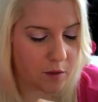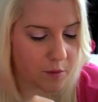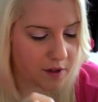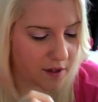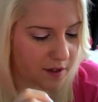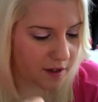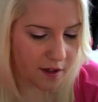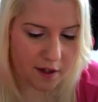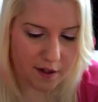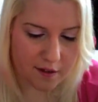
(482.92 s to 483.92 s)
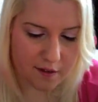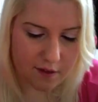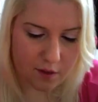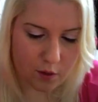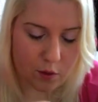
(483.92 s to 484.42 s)
but then it kind of gets these
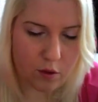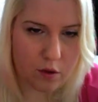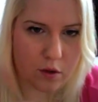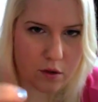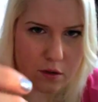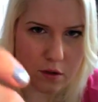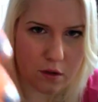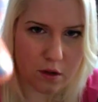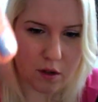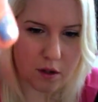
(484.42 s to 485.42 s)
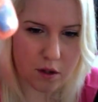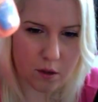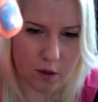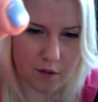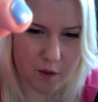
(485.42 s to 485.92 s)
little
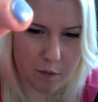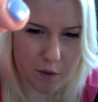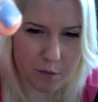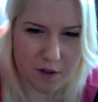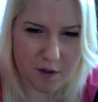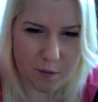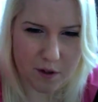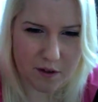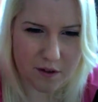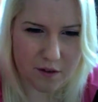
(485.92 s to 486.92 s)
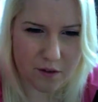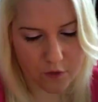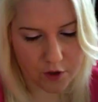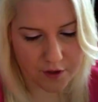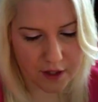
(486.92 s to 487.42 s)
wavy bumpy spots. So
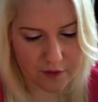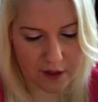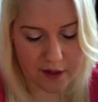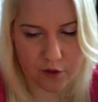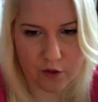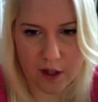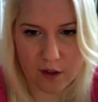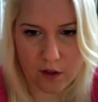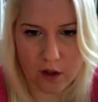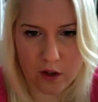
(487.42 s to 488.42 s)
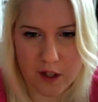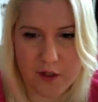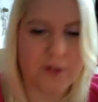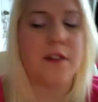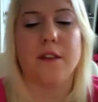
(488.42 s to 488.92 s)
you just have to let it dry a little longer, and I
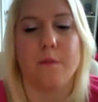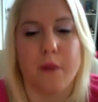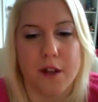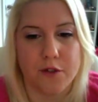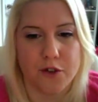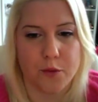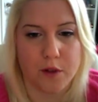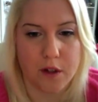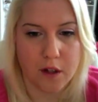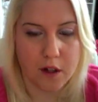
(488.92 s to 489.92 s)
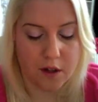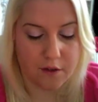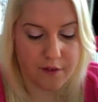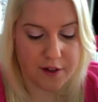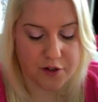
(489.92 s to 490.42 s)
used my usual
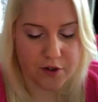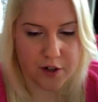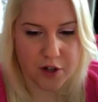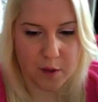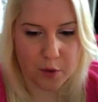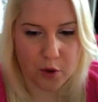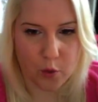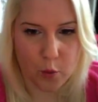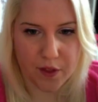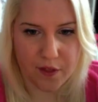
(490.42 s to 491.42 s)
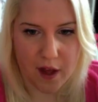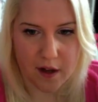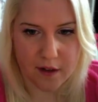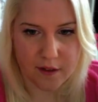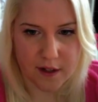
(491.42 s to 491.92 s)
fast dry top coat with that,
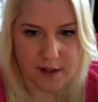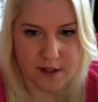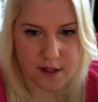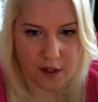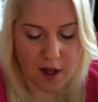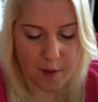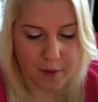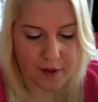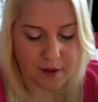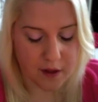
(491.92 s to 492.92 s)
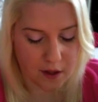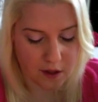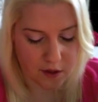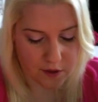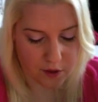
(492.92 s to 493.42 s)
and that still happened.
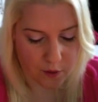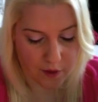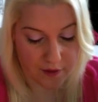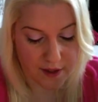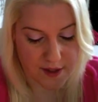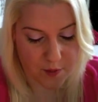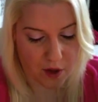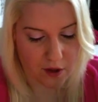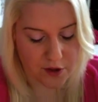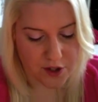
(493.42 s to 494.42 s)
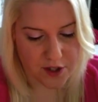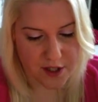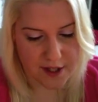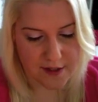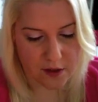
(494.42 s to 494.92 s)
So I think it's the polish, it just
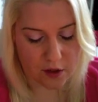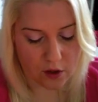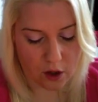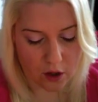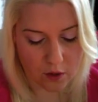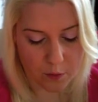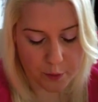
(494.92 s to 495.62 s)
takes a little longer.